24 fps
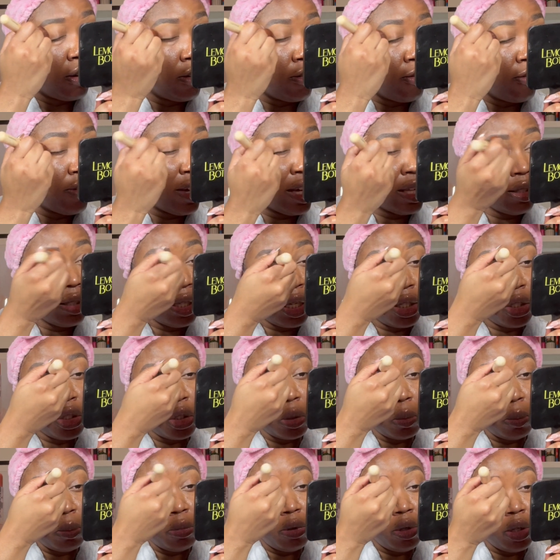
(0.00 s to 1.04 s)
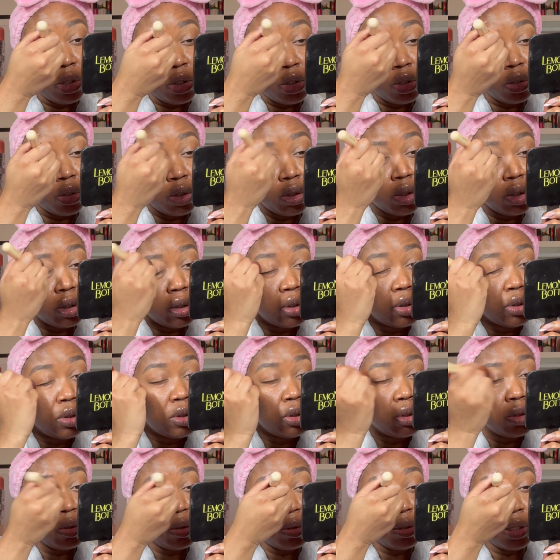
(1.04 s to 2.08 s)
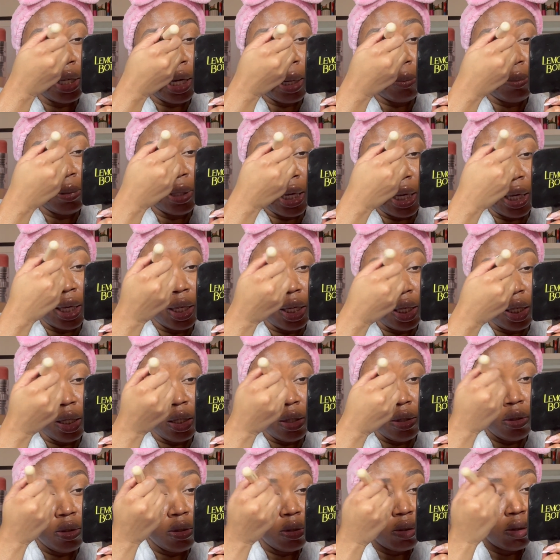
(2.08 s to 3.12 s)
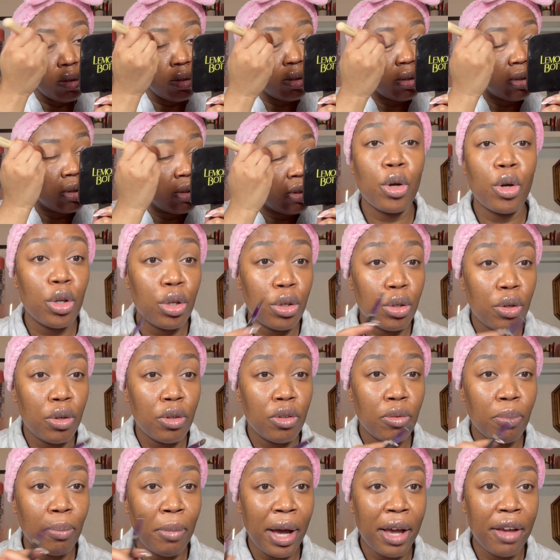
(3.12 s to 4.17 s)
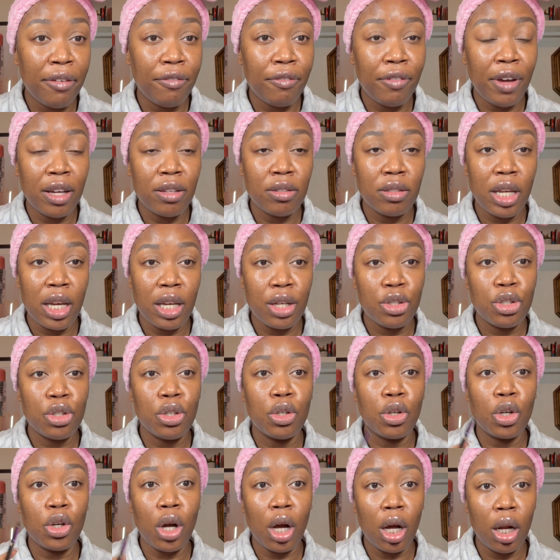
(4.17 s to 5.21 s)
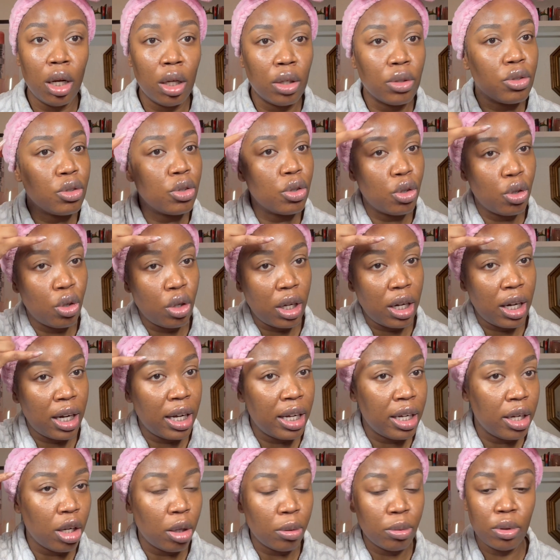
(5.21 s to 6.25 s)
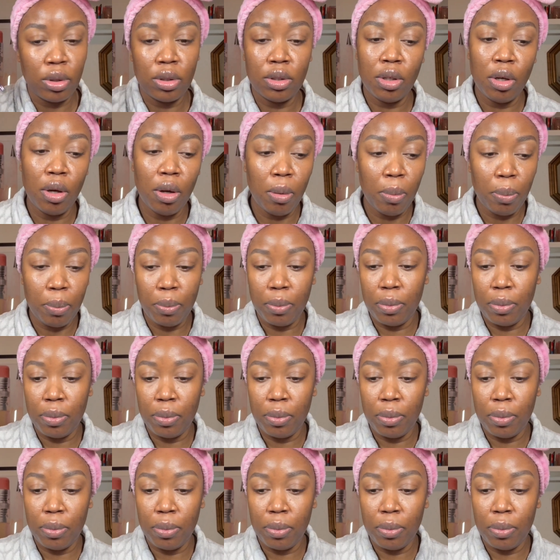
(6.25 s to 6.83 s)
foundation brush just to dab that in. I'm going to use my foundation color to clean up the top,